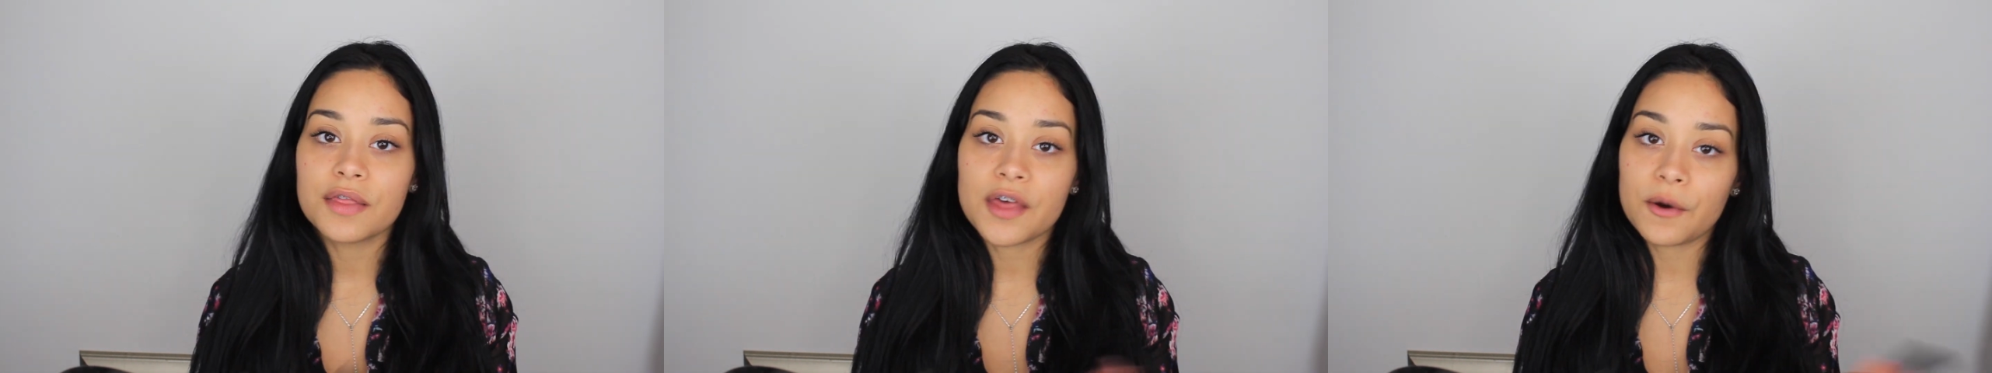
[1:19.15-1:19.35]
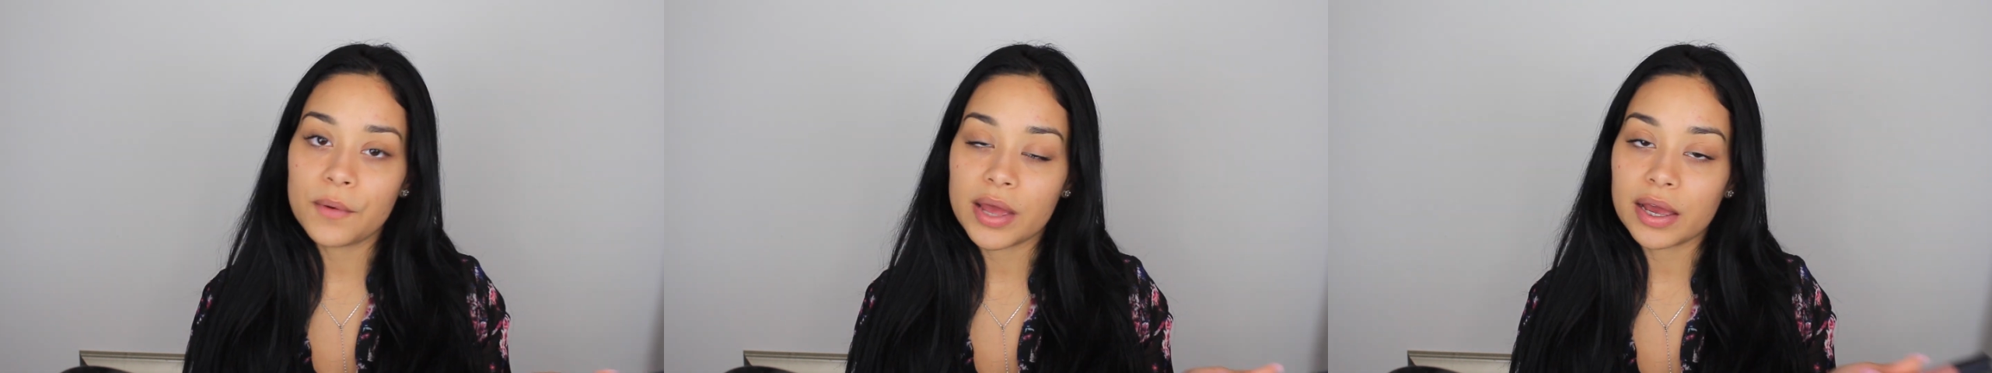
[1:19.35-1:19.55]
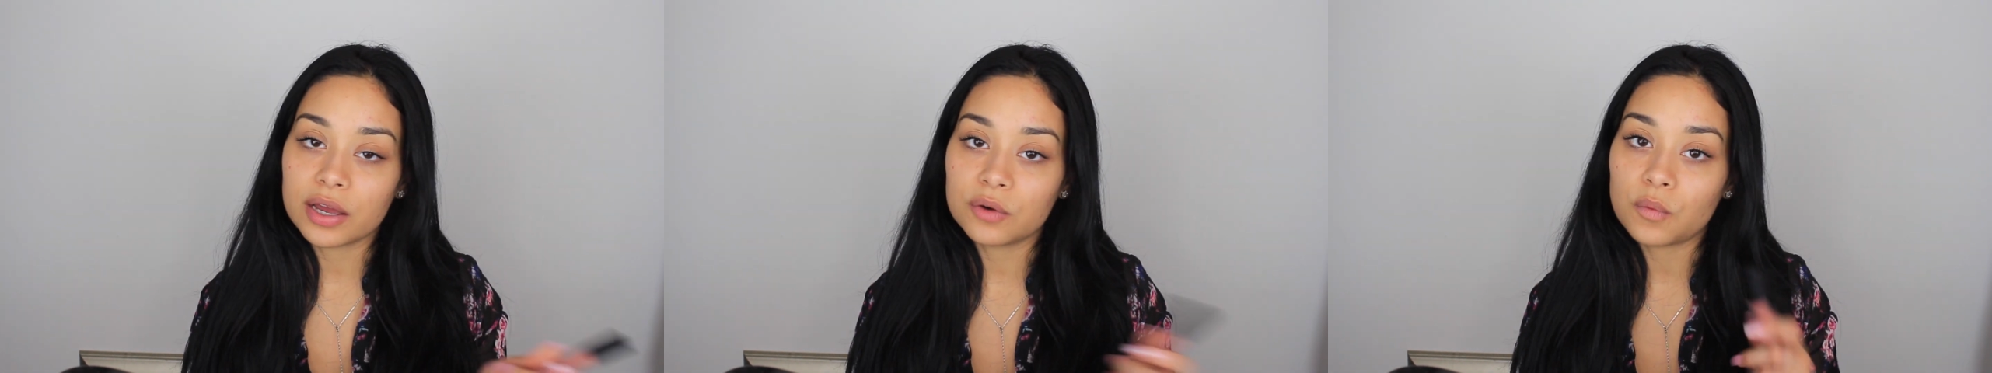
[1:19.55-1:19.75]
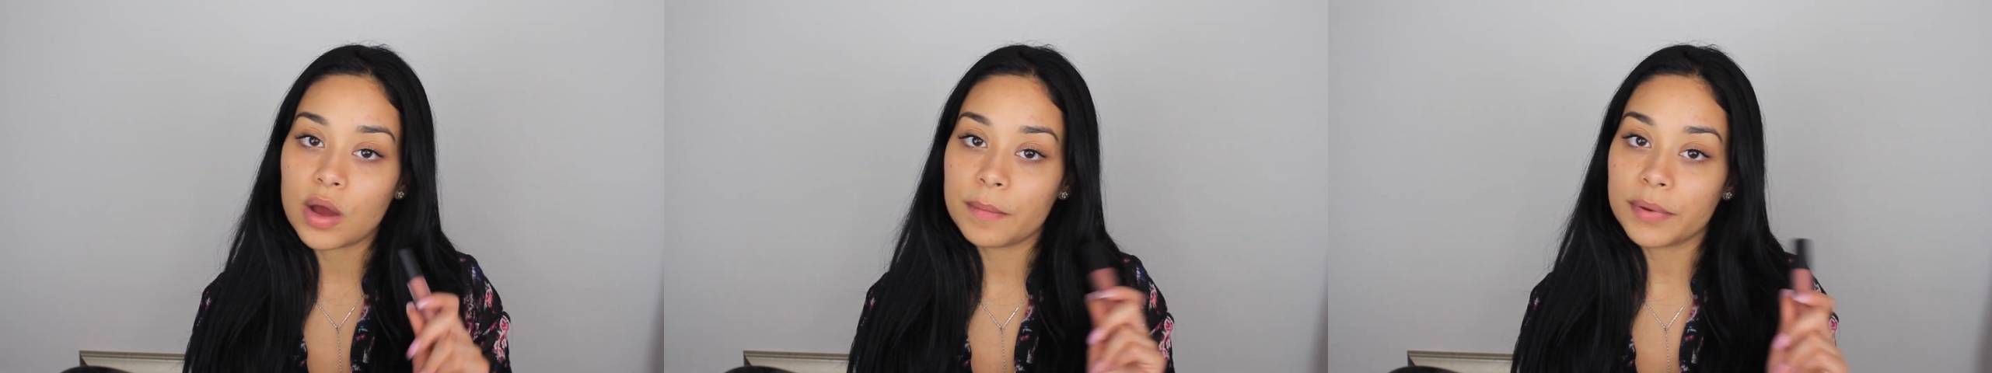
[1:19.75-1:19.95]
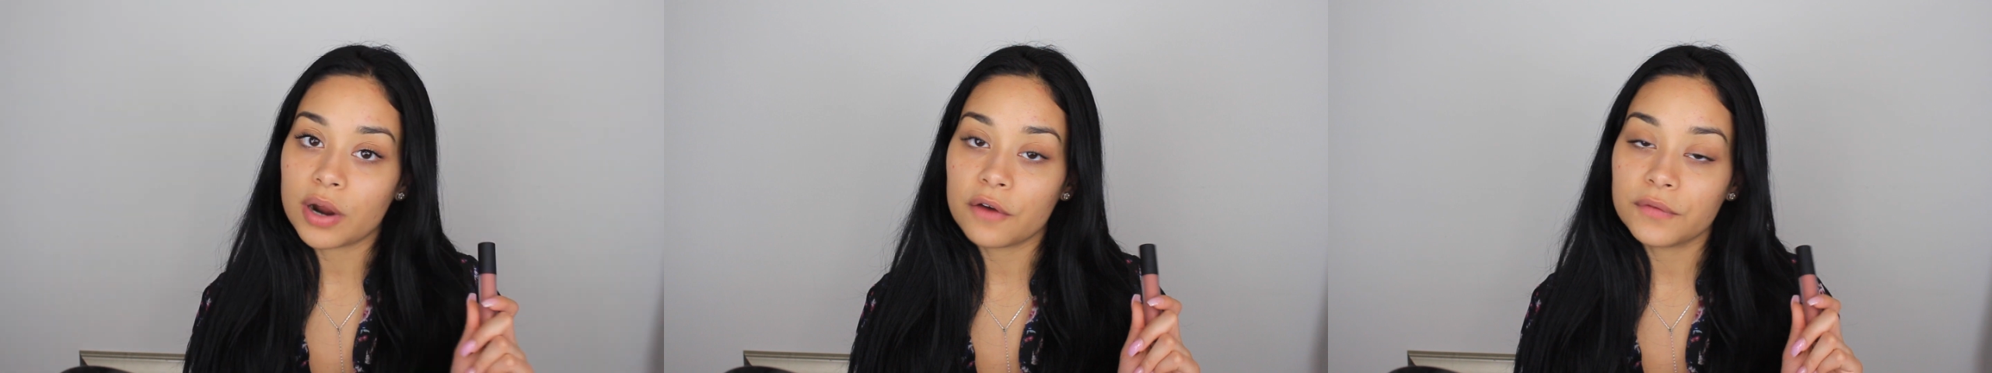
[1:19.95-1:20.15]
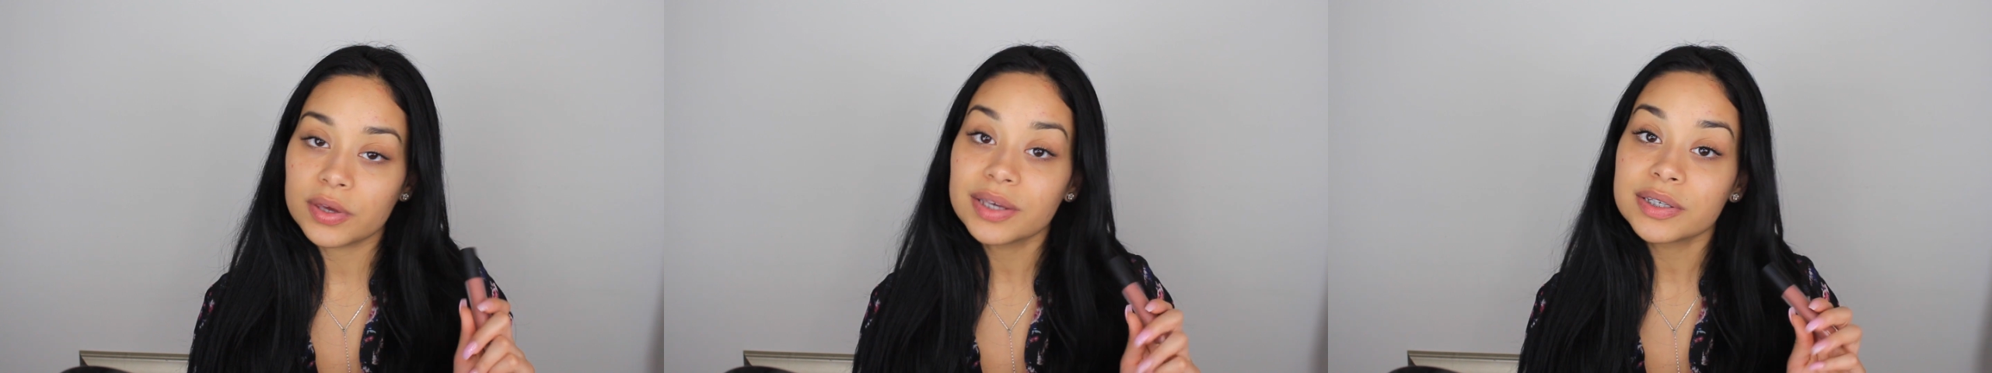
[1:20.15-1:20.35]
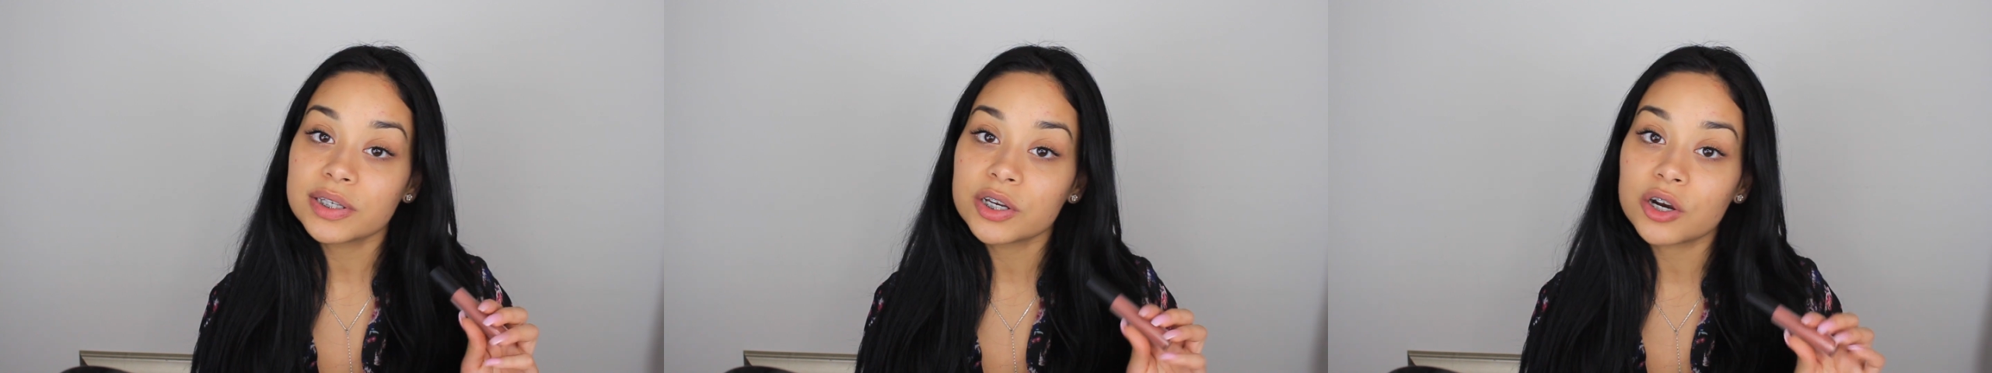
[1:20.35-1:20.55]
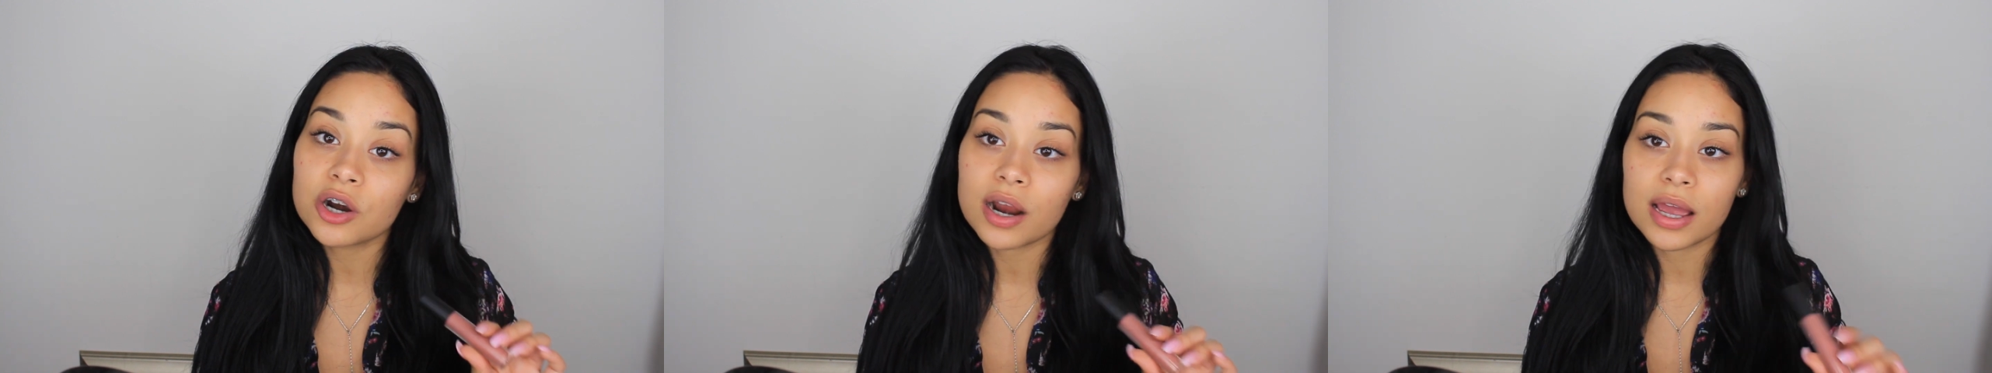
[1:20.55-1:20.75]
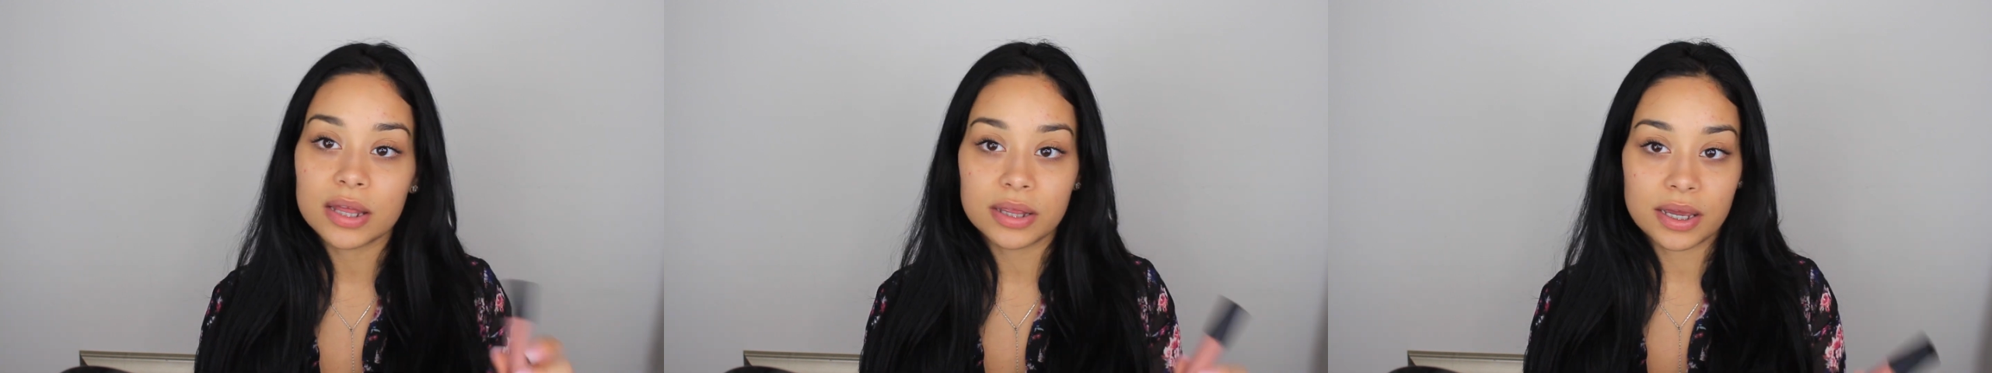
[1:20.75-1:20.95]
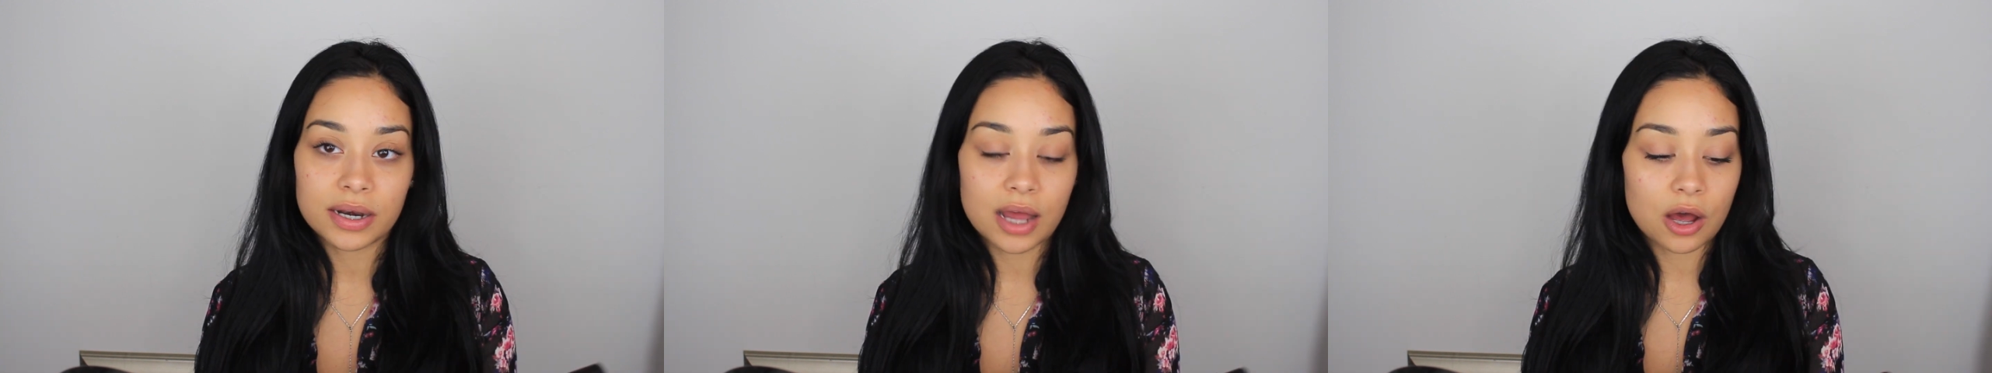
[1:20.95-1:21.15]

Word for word: that way I can wipe it off easier and then